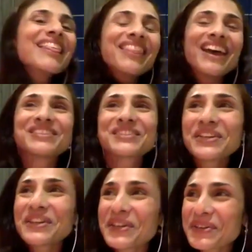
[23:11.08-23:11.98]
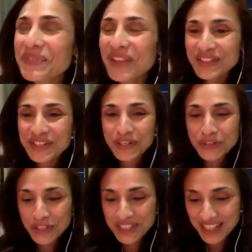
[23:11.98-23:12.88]
That's an
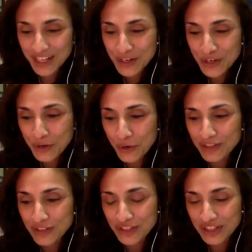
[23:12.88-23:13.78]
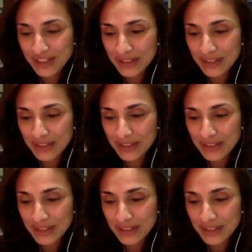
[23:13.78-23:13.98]
interesting question.